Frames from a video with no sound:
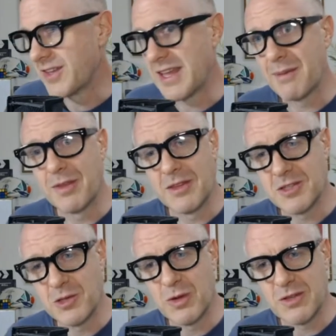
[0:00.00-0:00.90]
the name,
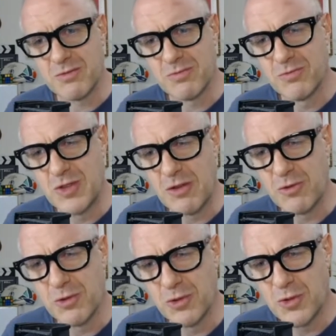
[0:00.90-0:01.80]
there's a US
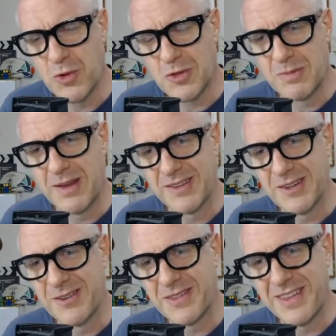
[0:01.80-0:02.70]
general who talks about, you know,